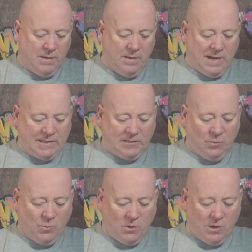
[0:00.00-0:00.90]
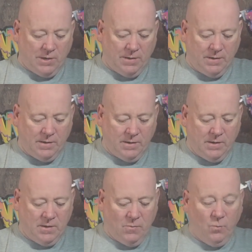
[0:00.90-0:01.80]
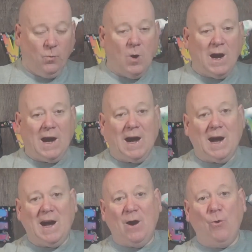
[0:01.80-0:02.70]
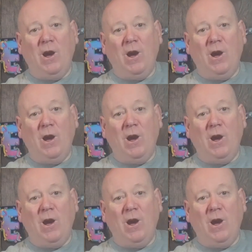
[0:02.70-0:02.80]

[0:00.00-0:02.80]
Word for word: That's a one. Wow,